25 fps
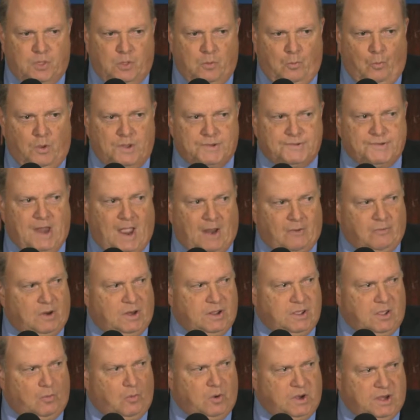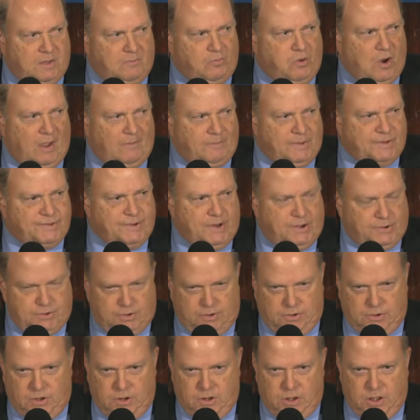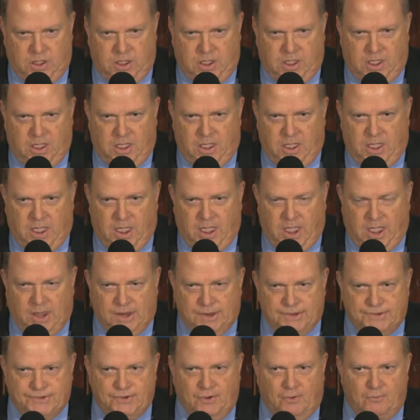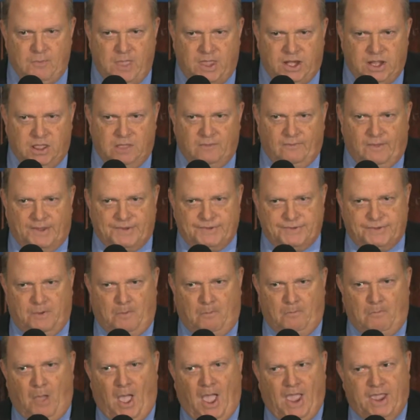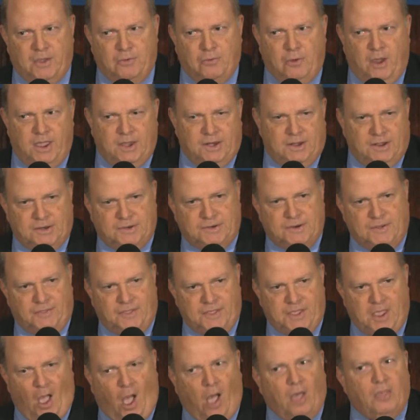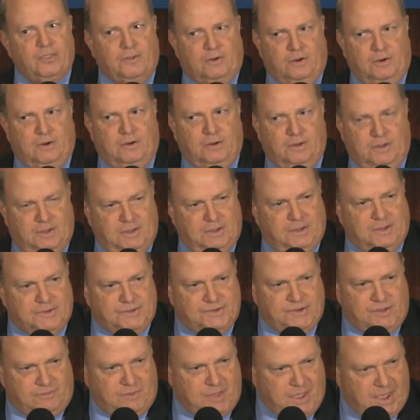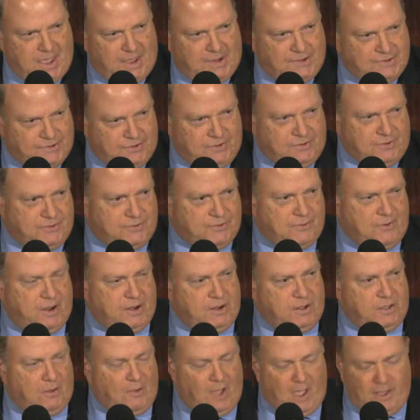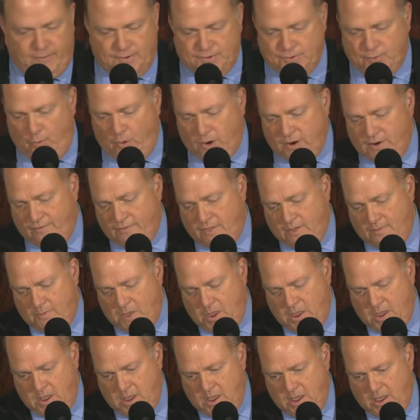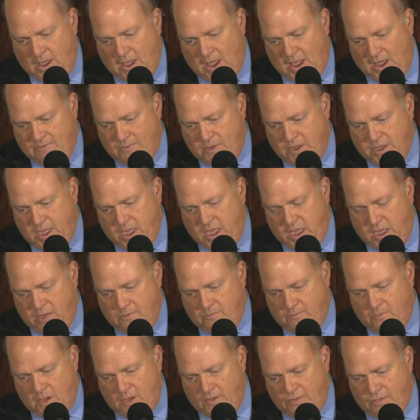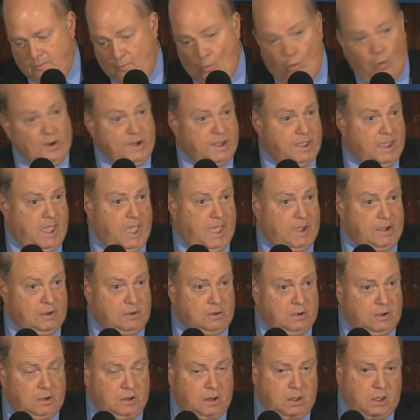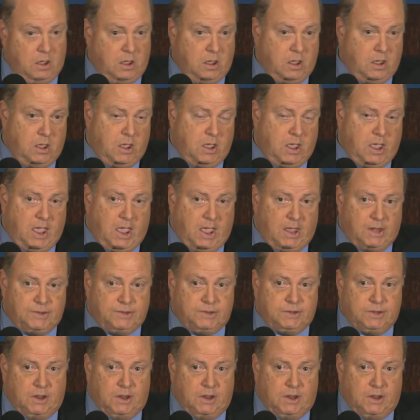was not really a winning proposition. And so many of us migrated to the other CBS News radio. I was one of them. I became the morning editor at